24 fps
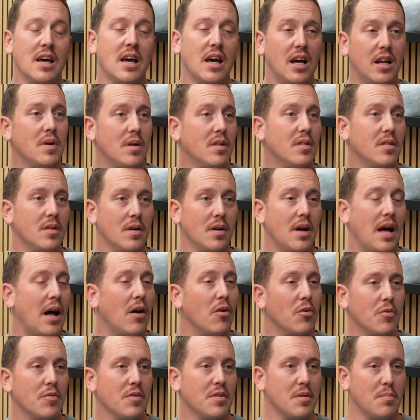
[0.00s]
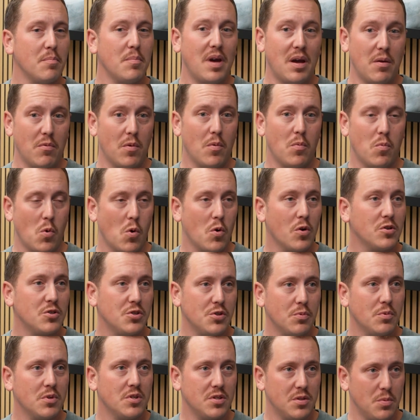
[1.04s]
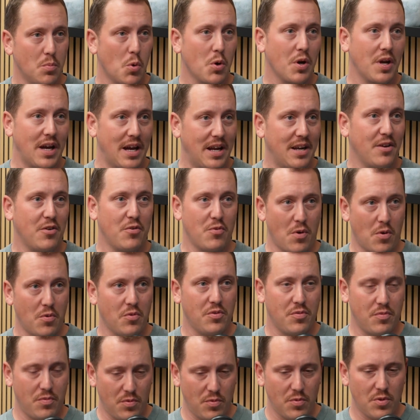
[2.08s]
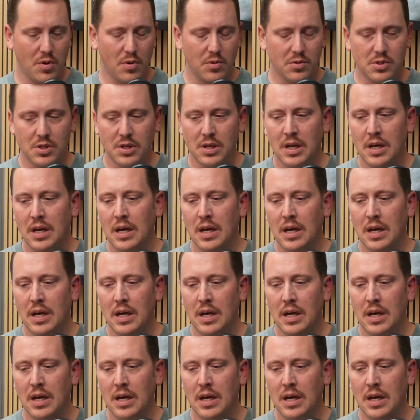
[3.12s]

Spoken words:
And the algorithm may reward you with some organic growth through those.